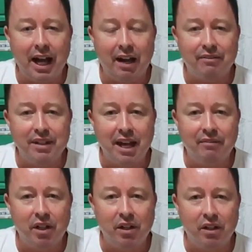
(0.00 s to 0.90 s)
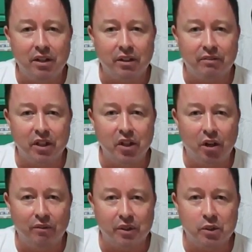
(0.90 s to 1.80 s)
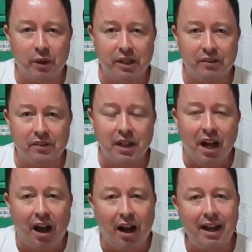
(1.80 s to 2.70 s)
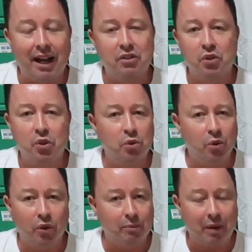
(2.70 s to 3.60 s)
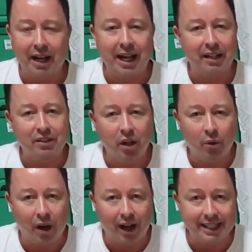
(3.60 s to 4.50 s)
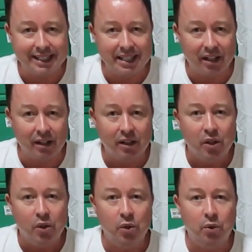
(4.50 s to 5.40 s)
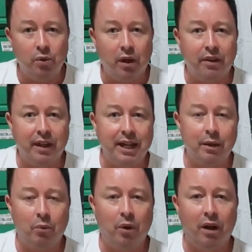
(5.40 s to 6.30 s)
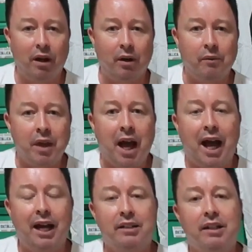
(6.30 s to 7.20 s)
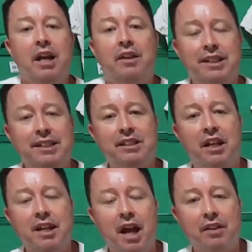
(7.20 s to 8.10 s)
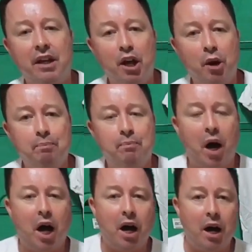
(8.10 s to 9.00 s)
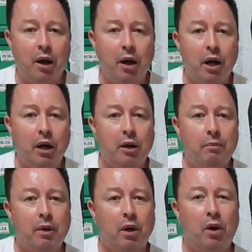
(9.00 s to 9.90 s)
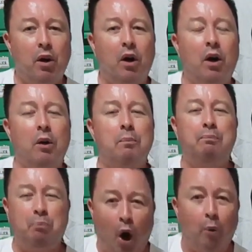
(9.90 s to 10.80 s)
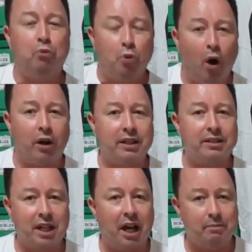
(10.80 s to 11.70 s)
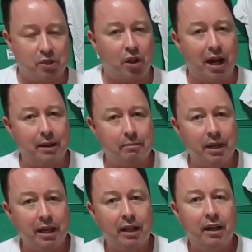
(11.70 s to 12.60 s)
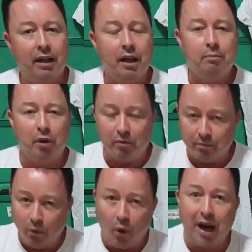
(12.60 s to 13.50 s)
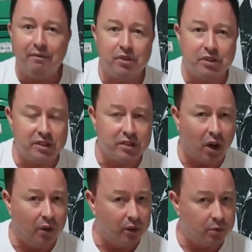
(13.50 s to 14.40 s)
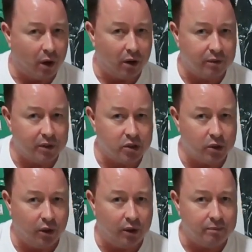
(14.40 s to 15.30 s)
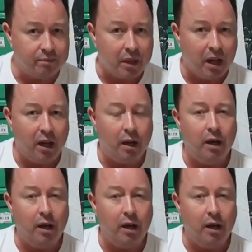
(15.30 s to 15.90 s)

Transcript: I have never heard of the Nova Twins. I had to Google them. I had no idea who they were. And this is another pop rock type track, but more emphasis on the rock for sure.